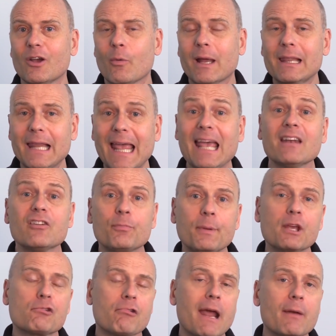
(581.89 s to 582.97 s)
when land is
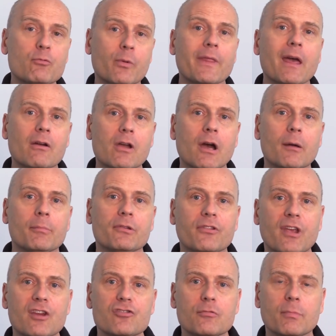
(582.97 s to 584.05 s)
being grabbed without
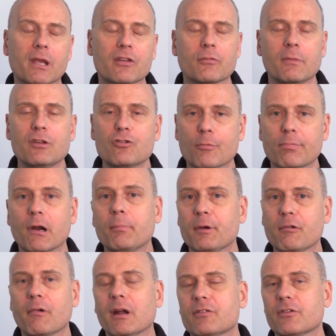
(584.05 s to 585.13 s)
compensation because it means your
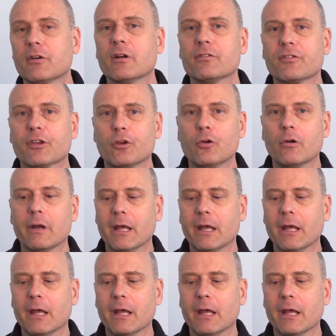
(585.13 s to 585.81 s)
property rights are not secure.